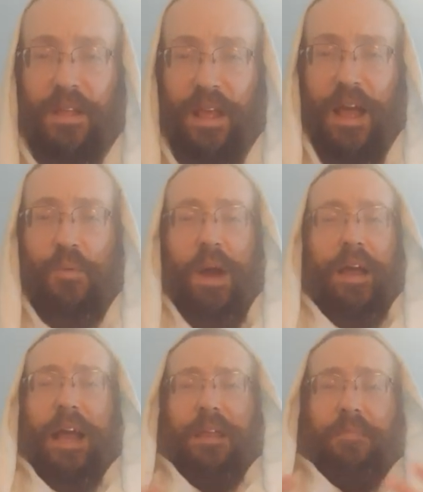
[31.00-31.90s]
And what
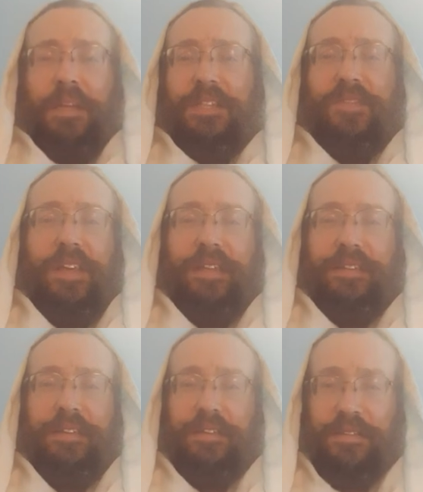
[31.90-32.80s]
kind of mitzvah is
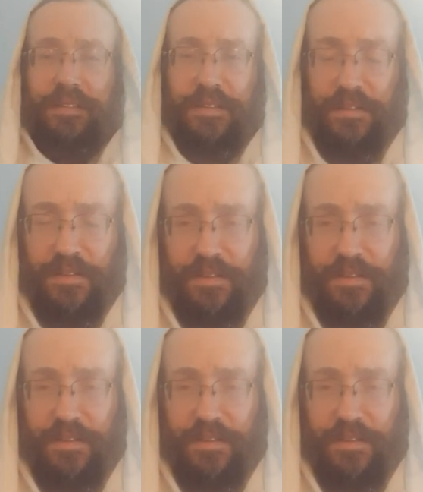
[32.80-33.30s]
this?